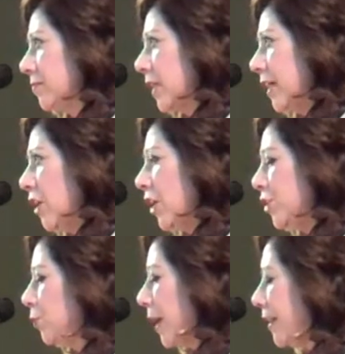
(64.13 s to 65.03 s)
And are
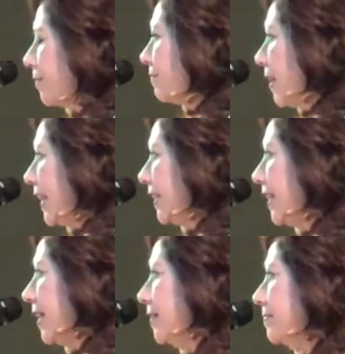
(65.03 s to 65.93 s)
you ready to fight
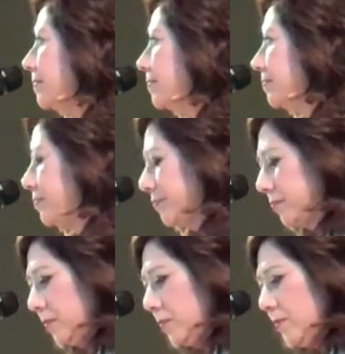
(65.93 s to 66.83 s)
again?
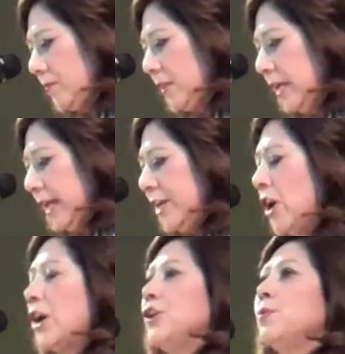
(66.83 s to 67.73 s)
And
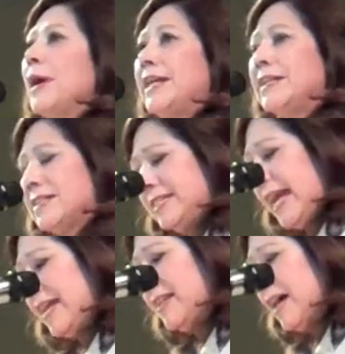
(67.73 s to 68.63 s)
are you ready to
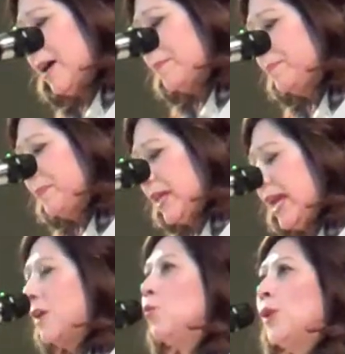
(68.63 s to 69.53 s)
stand up
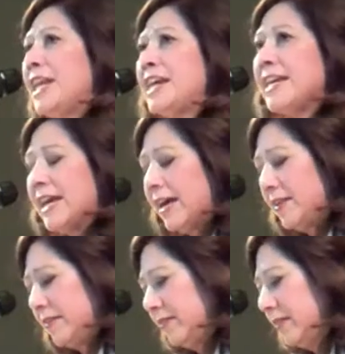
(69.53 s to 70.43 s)
and win
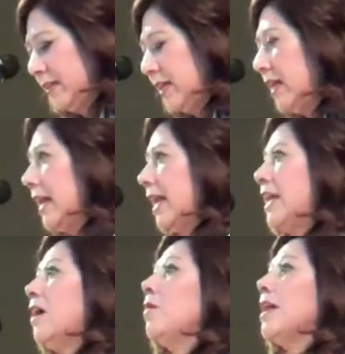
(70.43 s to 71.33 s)
again? And
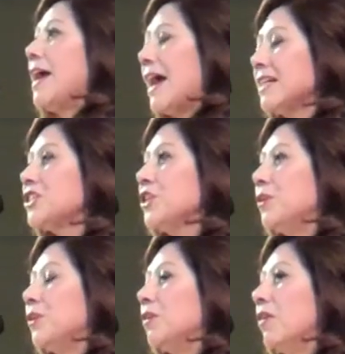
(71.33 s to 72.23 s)
I want to ask
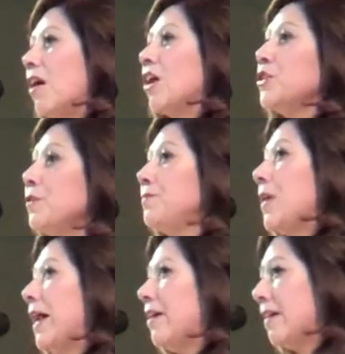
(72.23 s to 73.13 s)
you, are you
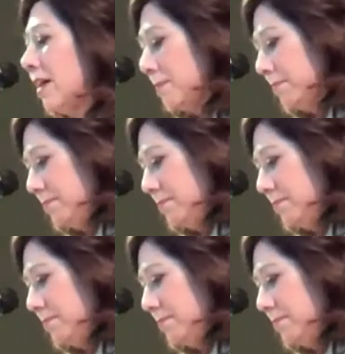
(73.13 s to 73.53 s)
fired up?